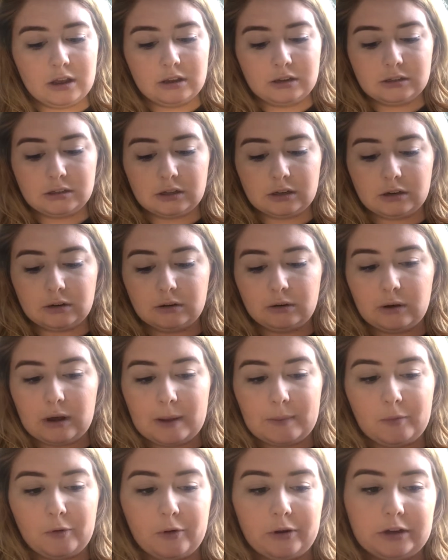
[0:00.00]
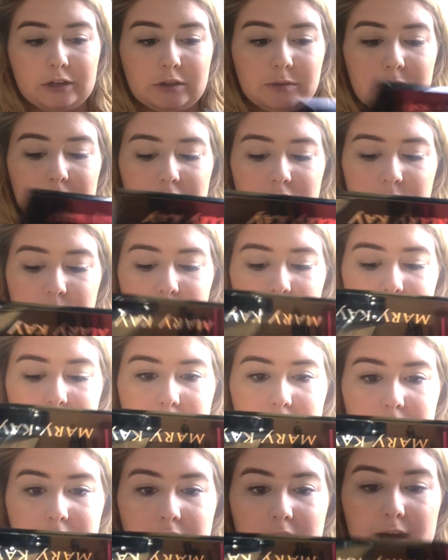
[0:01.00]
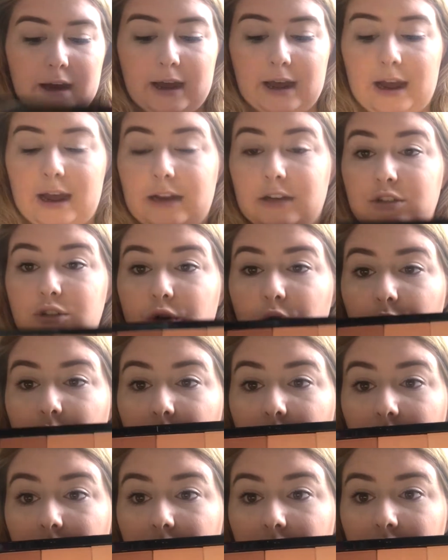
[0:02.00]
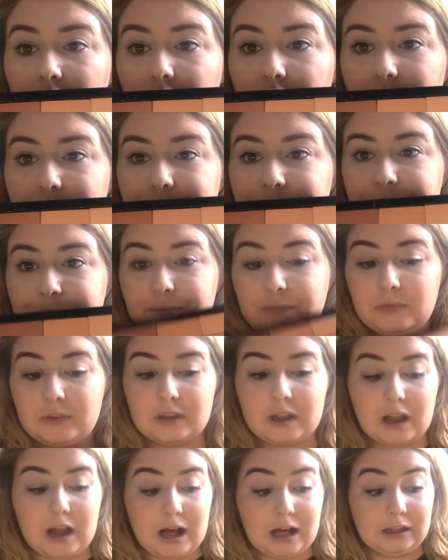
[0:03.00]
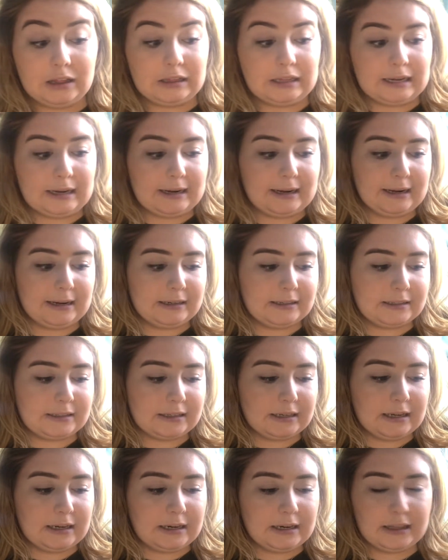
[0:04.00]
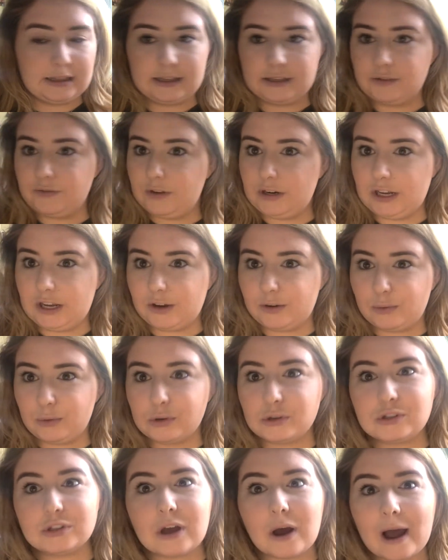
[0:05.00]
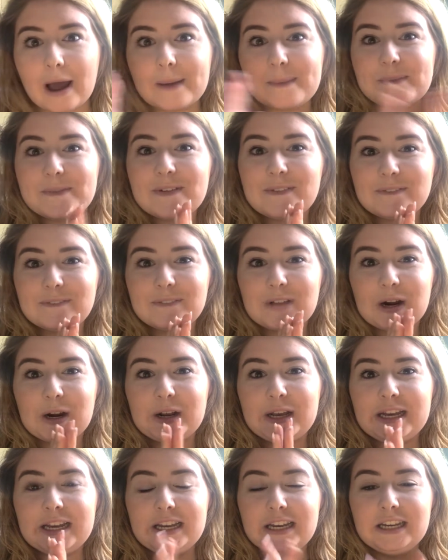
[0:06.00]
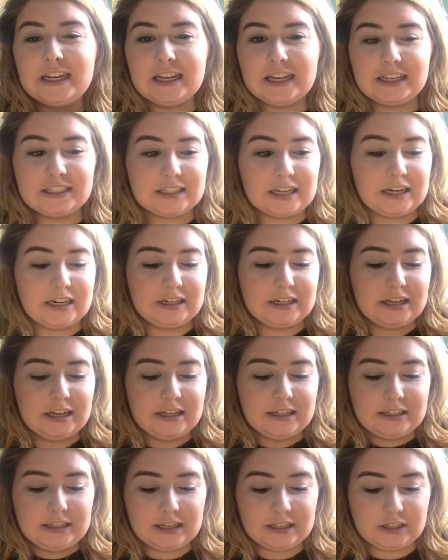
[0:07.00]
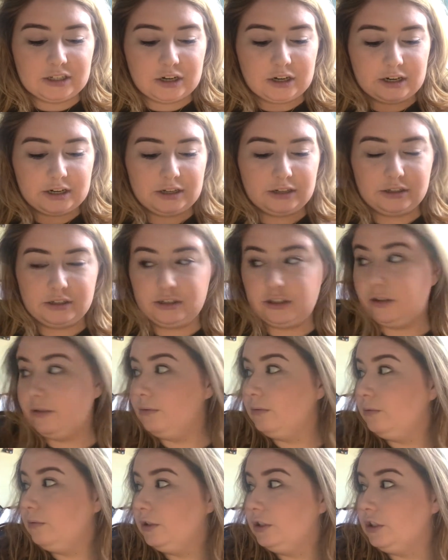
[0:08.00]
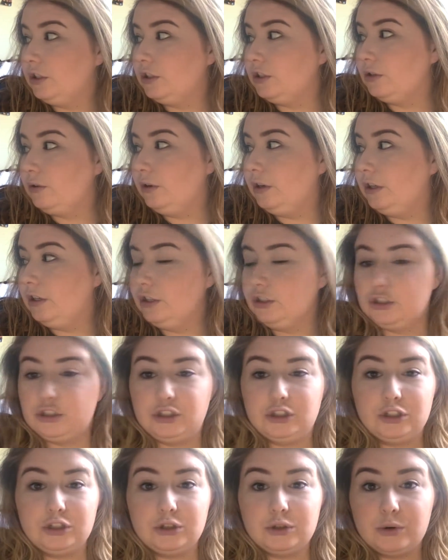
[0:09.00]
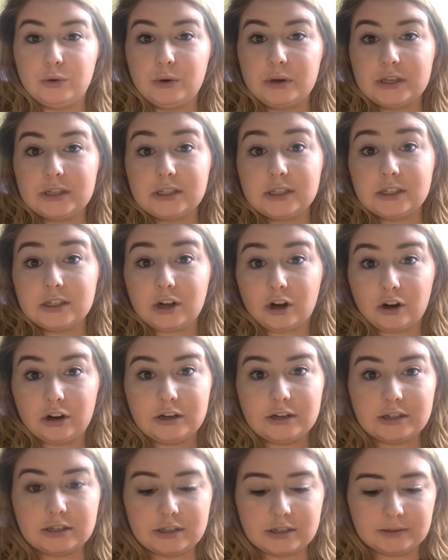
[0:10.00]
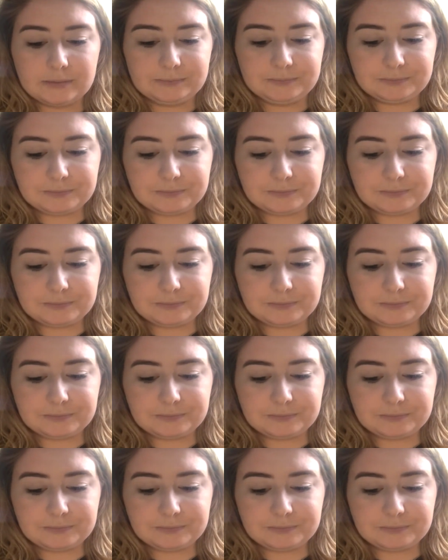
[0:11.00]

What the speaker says: So I'm going to be using Hot Coral a lot in this video. So I'm very excited to get started. So we're just going to start.